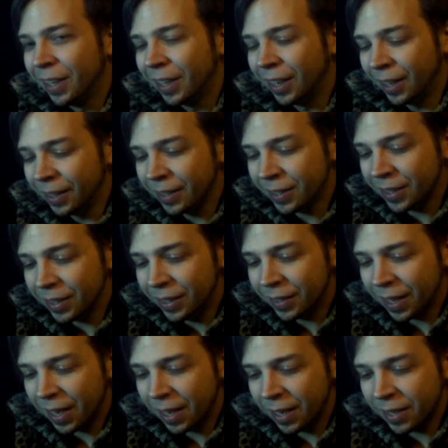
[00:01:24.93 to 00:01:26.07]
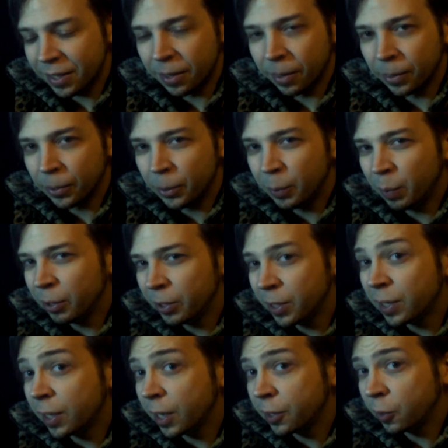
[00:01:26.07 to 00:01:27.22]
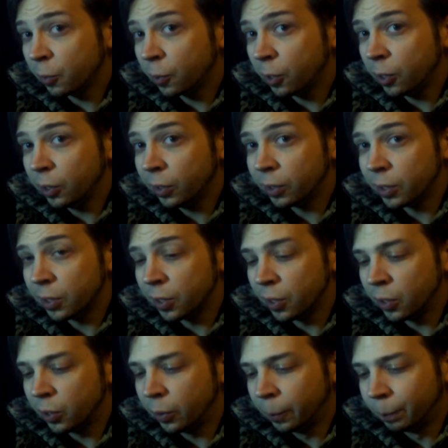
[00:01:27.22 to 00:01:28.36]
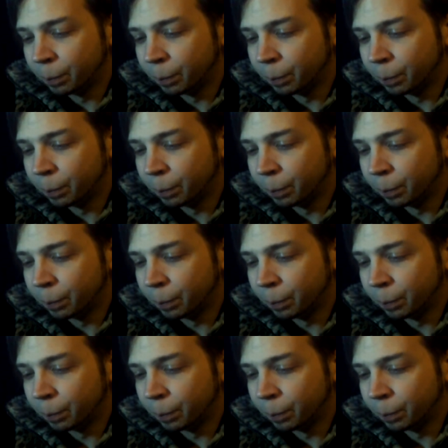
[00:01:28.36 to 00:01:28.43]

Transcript: It's a third-person dungeon crawler, so